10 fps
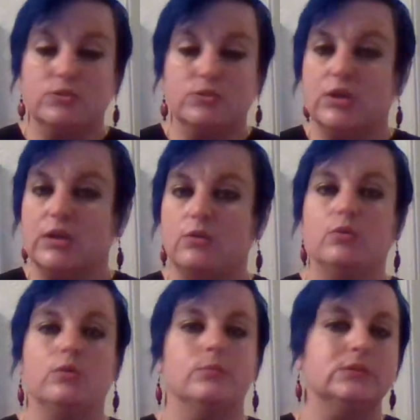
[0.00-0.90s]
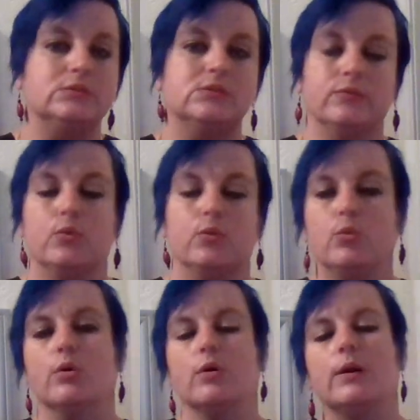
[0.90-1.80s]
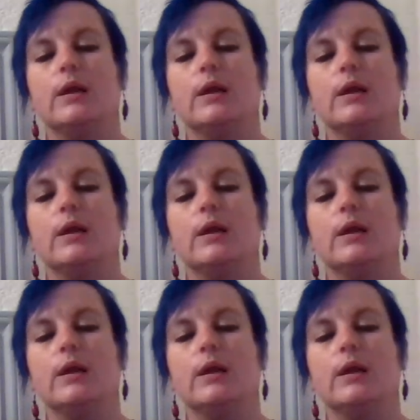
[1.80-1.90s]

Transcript: a ginormous civil war.